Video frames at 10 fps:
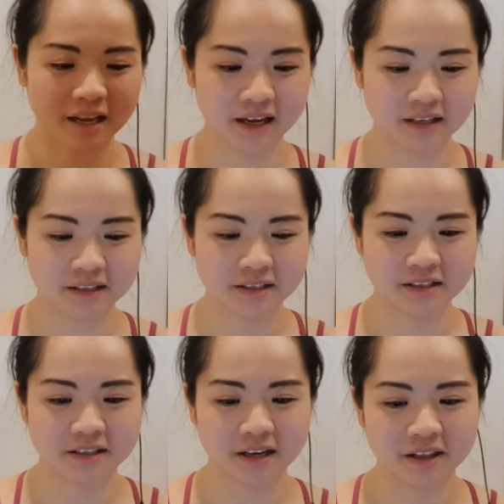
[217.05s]
And
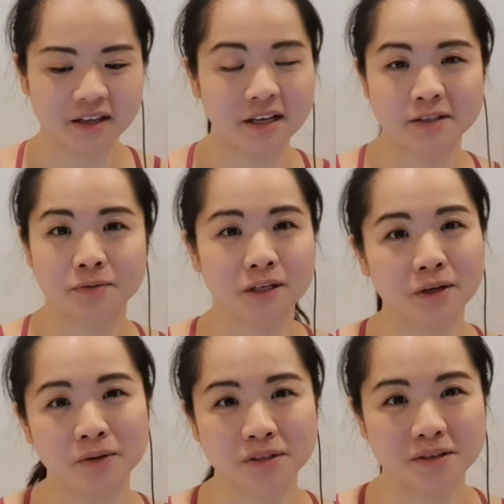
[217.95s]
I think that's really
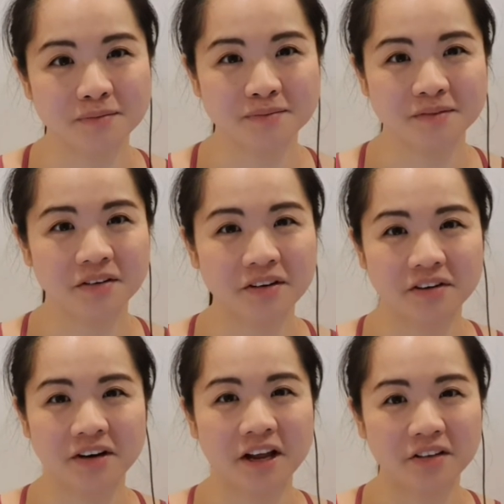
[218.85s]
wholesome, very
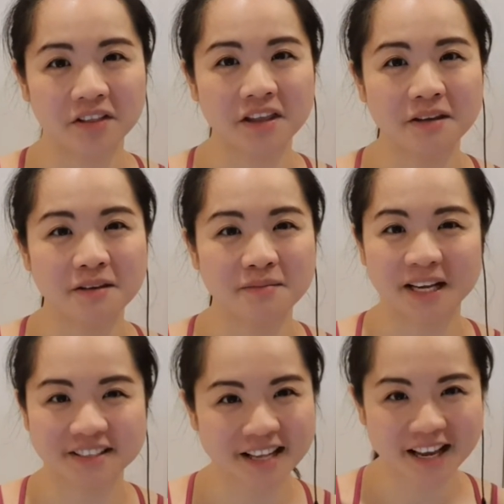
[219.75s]
healthy
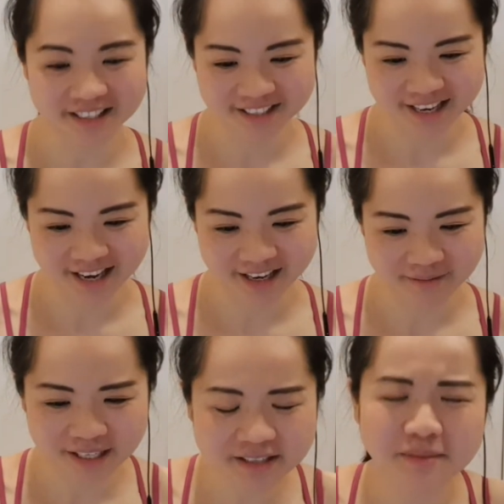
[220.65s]
mindset. And it
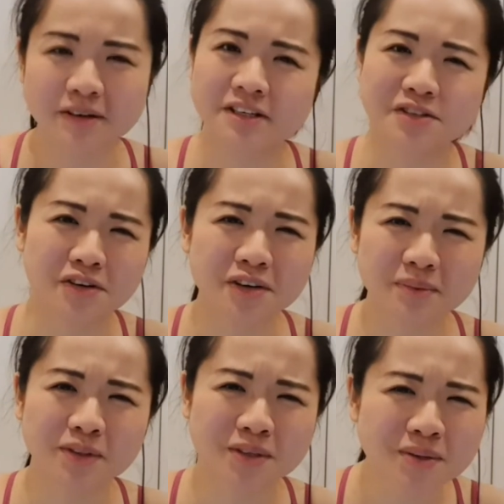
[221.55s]
makes it more
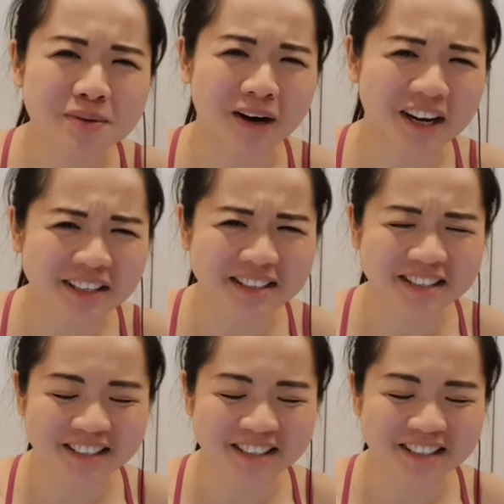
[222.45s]
enjoyable too, right?